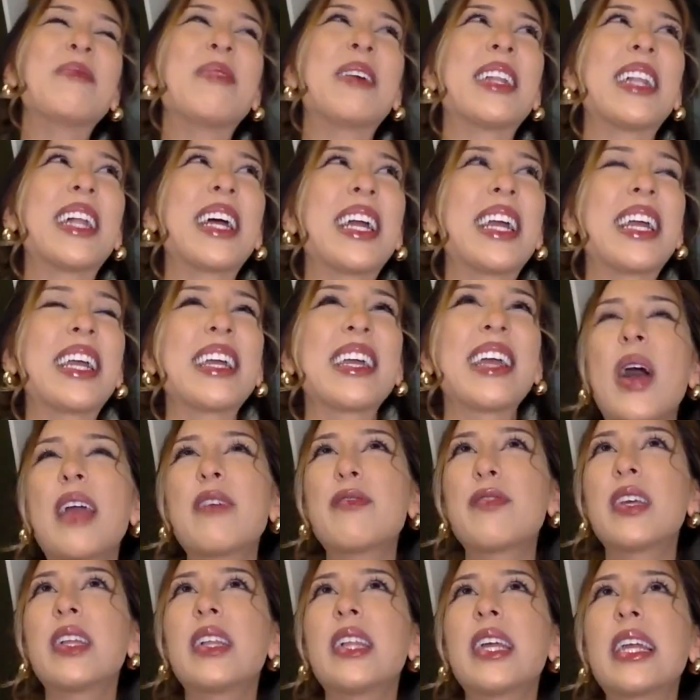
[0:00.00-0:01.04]
But like, I
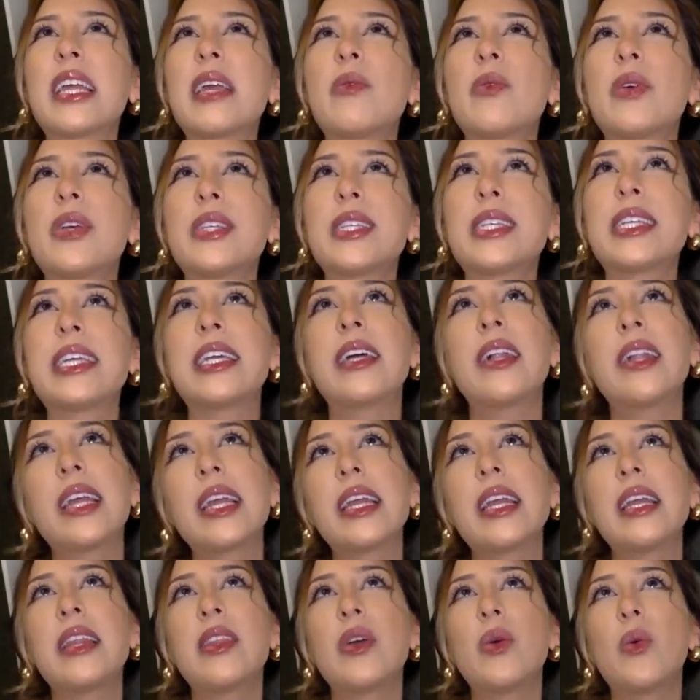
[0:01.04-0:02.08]
feel like it was
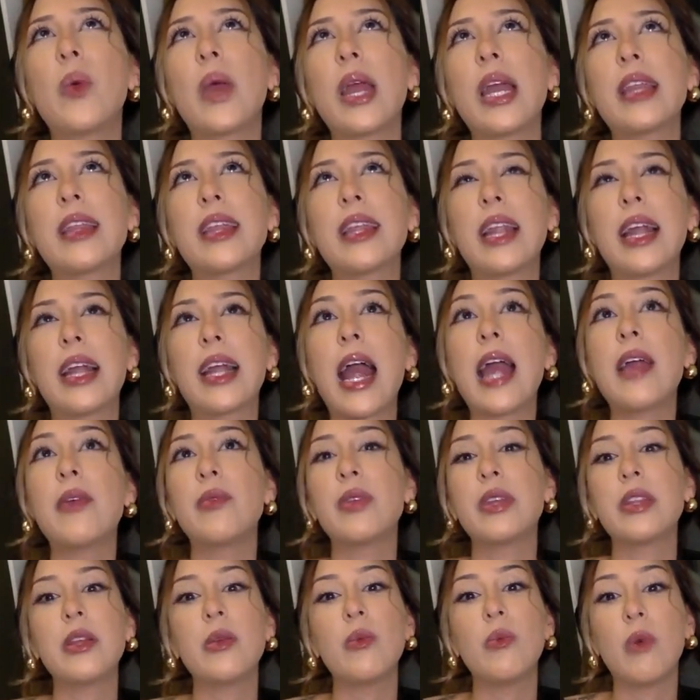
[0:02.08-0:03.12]
healing in the way that like I
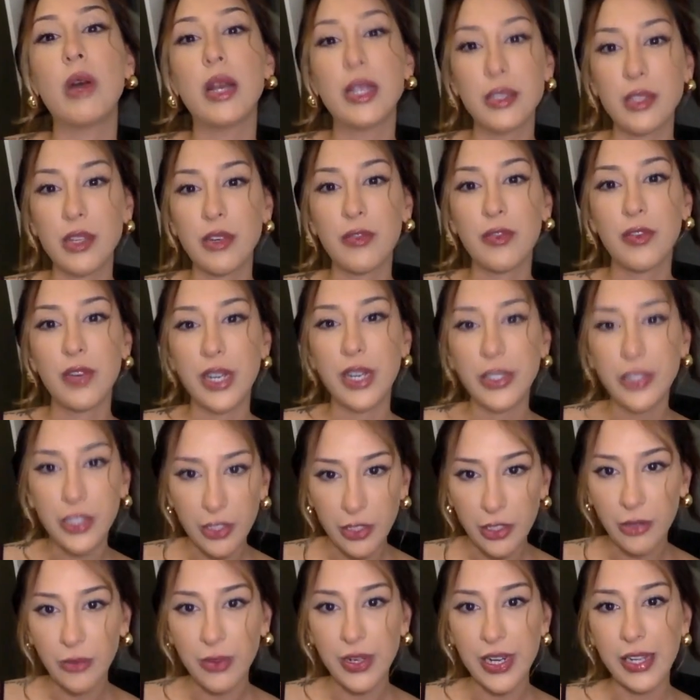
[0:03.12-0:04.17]
really was afraid to
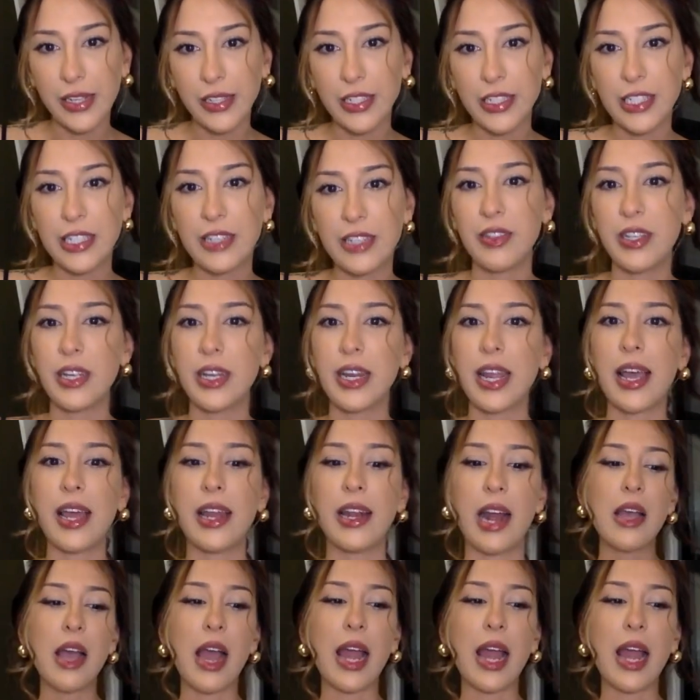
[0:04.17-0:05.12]
do reality TV again.